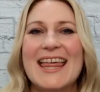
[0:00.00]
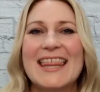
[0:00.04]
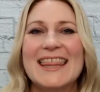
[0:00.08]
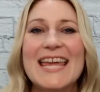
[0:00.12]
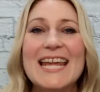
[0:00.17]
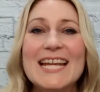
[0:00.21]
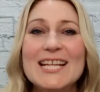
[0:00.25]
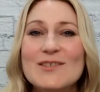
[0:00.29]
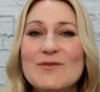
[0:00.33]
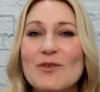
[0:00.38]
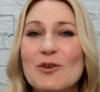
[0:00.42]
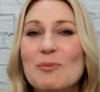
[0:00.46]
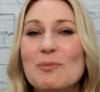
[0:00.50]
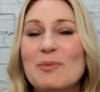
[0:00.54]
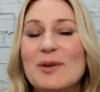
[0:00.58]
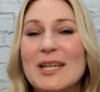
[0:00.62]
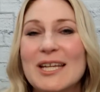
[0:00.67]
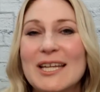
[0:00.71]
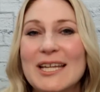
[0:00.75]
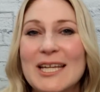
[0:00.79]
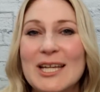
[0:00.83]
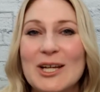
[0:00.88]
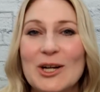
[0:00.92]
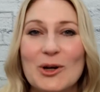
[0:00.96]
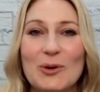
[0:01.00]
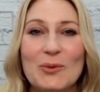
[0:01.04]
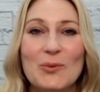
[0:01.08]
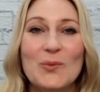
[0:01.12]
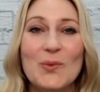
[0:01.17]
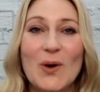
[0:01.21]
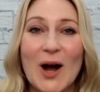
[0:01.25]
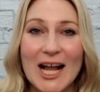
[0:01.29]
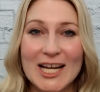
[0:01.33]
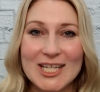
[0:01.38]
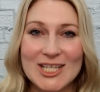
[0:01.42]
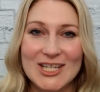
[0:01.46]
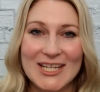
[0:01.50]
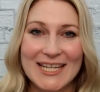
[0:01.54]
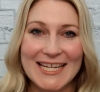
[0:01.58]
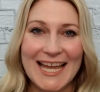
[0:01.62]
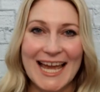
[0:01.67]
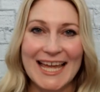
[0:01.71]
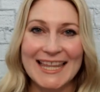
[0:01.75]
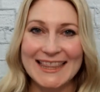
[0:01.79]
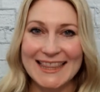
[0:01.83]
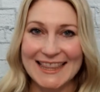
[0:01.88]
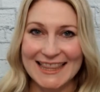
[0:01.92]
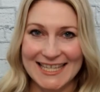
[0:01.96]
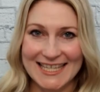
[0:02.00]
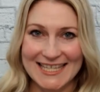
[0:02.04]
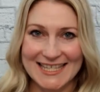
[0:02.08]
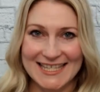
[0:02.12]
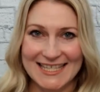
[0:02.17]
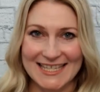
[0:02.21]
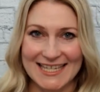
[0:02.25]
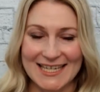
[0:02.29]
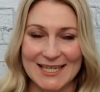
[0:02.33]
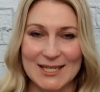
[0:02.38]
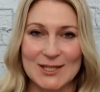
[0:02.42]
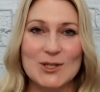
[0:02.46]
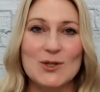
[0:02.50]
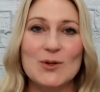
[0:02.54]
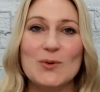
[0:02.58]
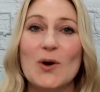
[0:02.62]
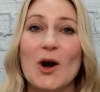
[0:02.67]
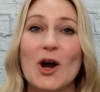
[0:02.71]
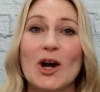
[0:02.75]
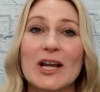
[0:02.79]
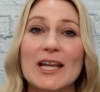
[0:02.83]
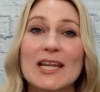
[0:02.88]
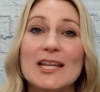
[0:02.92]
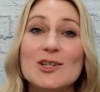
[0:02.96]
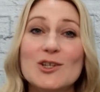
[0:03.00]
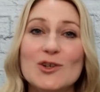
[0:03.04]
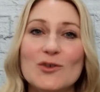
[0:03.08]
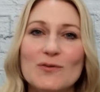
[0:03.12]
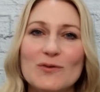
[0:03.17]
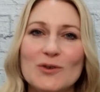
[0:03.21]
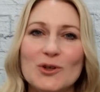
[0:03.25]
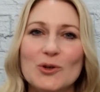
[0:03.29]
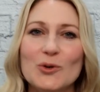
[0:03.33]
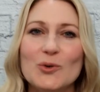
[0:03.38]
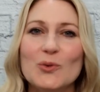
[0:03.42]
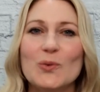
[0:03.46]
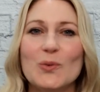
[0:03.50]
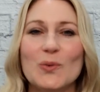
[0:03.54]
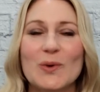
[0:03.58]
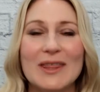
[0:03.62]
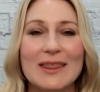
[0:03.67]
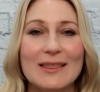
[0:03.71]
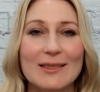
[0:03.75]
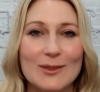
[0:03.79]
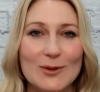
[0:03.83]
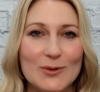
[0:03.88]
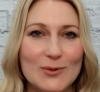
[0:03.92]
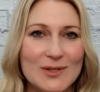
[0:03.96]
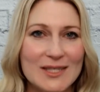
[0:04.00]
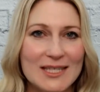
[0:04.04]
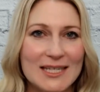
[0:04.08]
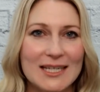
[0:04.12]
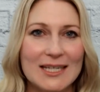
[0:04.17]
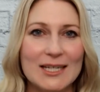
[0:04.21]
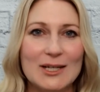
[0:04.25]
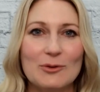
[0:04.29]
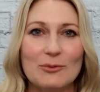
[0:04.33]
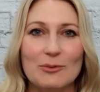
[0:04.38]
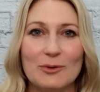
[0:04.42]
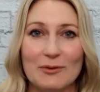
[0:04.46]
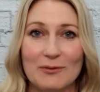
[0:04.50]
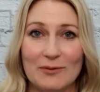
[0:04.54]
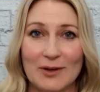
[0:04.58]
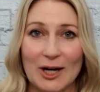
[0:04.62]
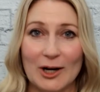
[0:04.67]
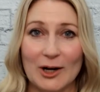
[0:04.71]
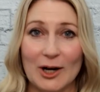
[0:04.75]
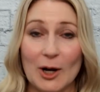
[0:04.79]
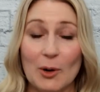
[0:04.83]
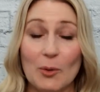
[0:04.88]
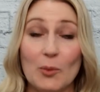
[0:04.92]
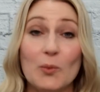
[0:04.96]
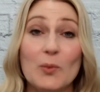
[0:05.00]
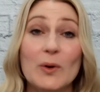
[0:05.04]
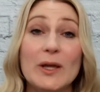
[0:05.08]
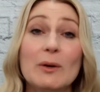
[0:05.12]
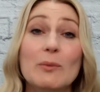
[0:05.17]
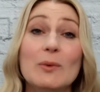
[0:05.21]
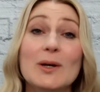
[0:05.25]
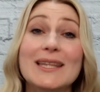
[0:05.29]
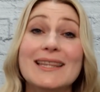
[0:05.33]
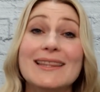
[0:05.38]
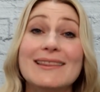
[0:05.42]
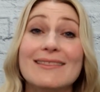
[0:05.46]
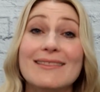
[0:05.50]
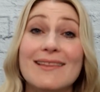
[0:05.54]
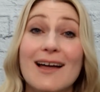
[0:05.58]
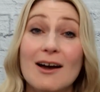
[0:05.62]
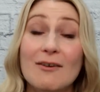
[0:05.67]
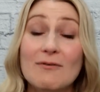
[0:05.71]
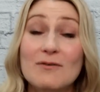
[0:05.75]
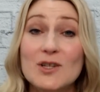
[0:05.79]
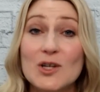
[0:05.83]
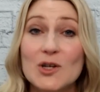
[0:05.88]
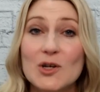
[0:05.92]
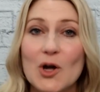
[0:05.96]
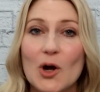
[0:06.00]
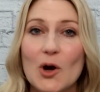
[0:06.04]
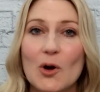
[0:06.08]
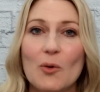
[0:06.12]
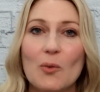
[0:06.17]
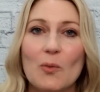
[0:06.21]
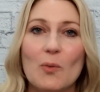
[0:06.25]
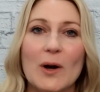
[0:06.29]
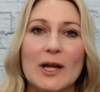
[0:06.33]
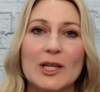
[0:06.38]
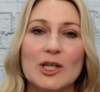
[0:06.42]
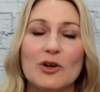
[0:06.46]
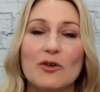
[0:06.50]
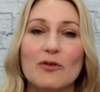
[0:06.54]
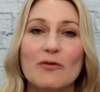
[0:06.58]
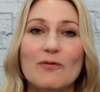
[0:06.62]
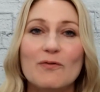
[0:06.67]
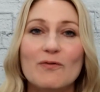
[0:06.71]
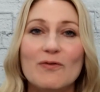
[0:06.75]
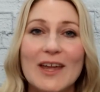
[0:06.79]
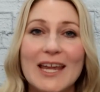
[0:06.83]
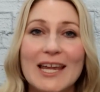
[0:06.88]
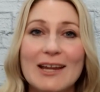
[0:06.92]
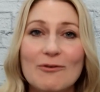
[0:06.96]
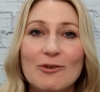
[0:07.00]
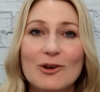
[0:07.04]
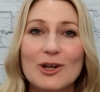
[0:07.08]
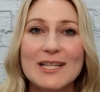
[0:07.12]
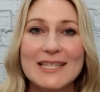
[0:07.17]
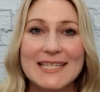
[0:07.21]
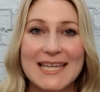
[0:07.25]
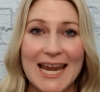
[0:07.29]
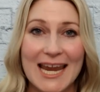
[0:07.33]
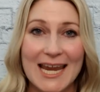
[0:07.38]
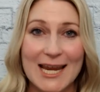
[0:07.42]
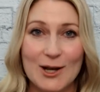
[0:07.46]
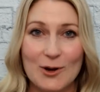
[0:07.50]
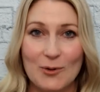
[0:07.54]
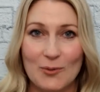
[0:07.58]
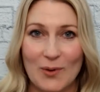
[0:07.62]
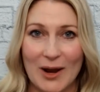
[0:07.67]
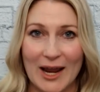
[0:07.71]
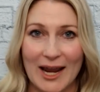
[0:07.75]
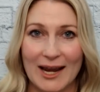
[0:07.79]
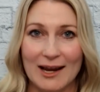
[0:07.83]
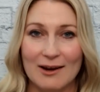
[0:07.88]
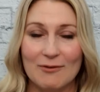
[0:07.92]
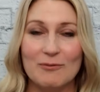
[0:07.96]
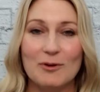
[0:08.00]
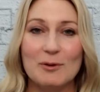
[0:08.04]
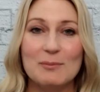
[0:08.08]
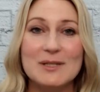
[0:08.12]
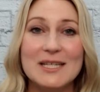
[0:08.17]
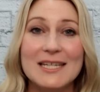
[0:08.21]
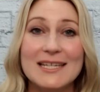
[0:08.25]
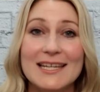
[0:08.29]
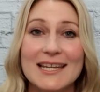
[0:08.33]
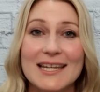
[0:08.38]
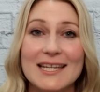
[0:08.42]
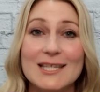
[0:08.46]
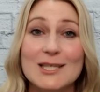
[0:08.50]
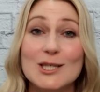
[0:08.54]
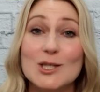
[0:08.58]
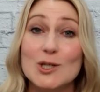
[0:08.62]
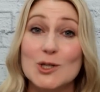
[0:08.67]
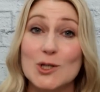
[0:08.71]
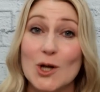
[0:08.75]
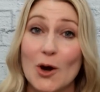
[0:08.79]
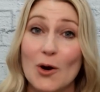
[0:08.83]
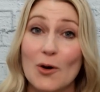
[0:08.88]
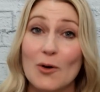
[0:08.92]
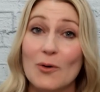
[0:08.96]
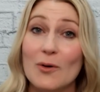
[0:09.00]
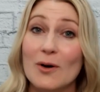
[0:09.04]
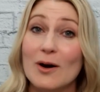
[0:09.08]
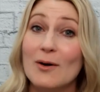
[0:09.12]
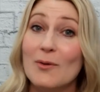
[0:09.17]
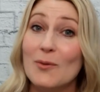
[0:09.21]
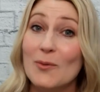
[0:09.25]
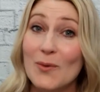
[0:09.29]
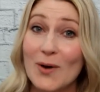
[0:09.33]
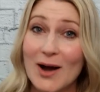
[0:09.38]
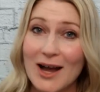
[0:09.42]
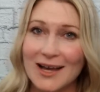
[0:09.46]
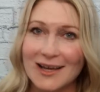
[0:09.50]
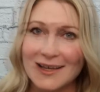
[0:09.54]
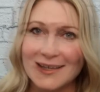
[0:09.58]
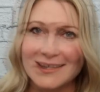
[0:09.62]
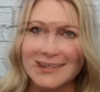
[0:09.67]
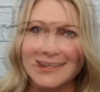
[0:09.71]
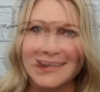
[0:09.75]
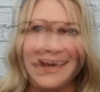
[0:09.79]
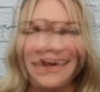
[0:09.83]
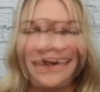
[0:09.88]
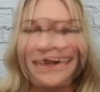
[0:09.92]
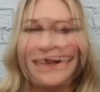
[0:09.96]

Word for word: Thanks for being here, watching and listening to our interview with Luzdy Rivera. We would love to know what your favorite takeaway from today's show was.